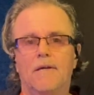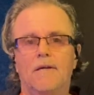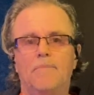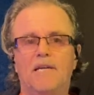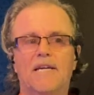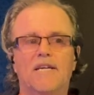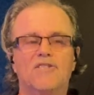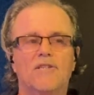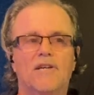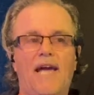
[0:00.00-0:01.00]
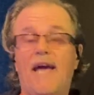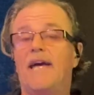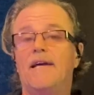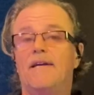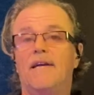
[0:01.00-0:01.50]
because
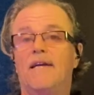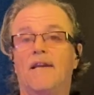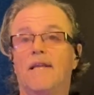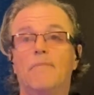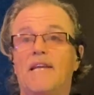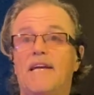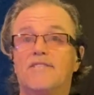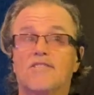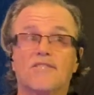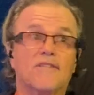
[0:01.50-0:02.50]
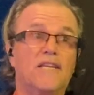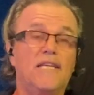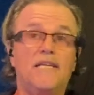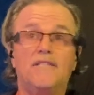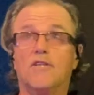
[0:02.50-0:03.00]
it eliminates the
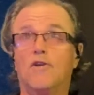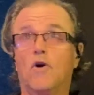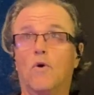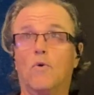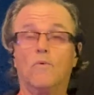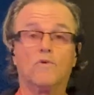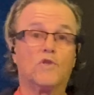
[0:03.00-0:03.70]
need to